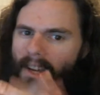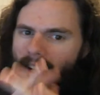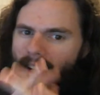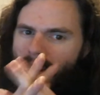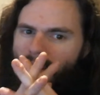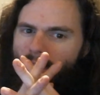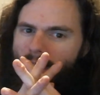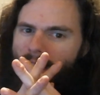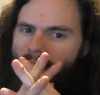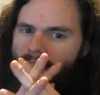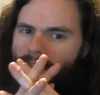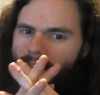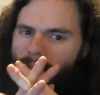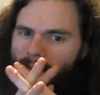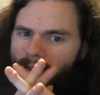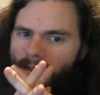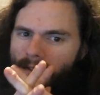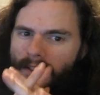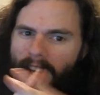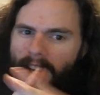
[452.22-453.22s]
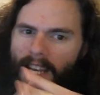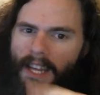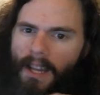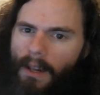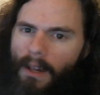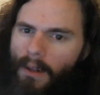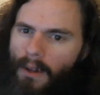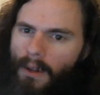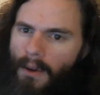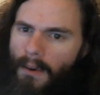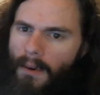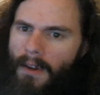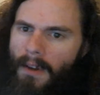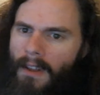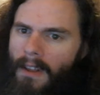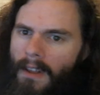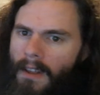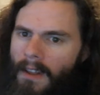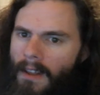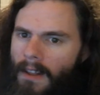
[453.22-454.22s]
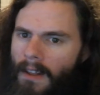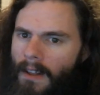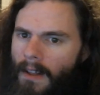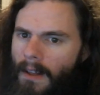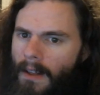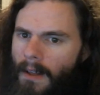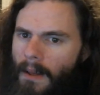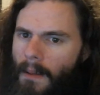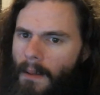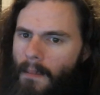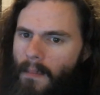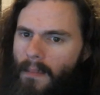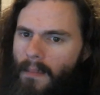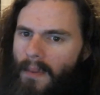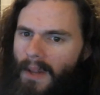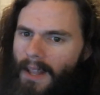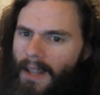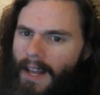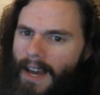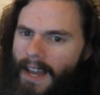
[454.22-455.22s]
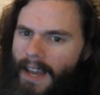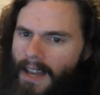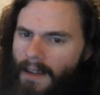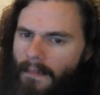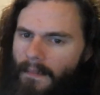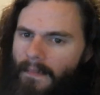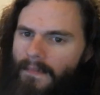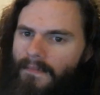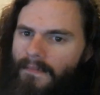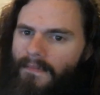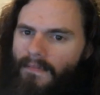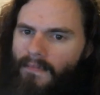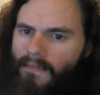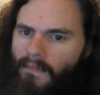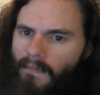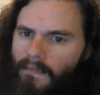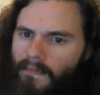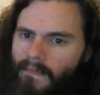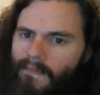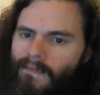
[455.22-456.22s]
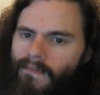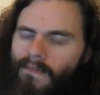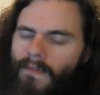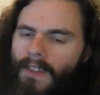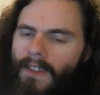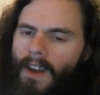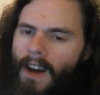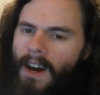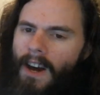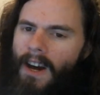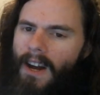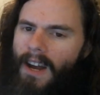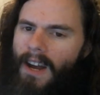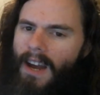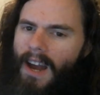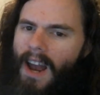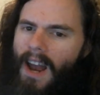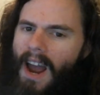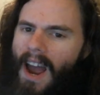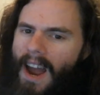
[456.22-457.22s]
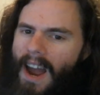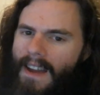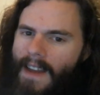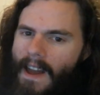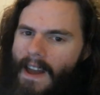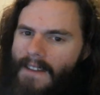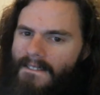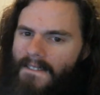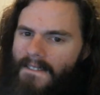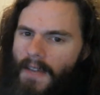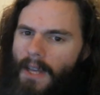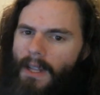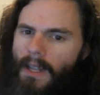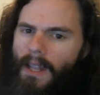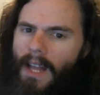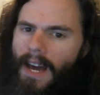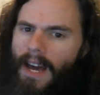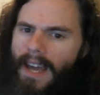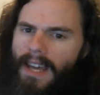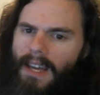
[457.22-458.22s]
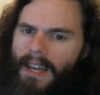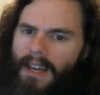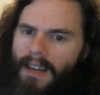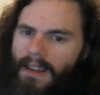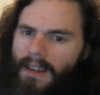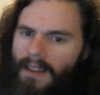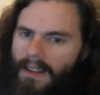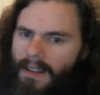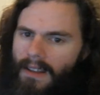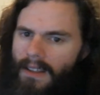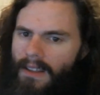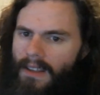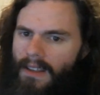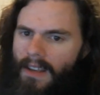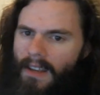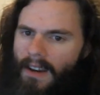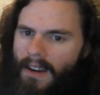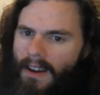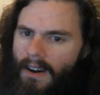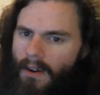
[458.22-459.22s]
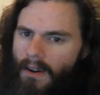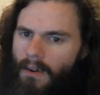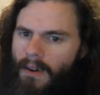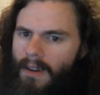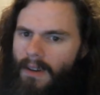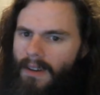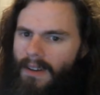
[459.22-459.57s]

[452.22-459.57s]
create some sticky glue. But like, uh, I, I feel like, you know,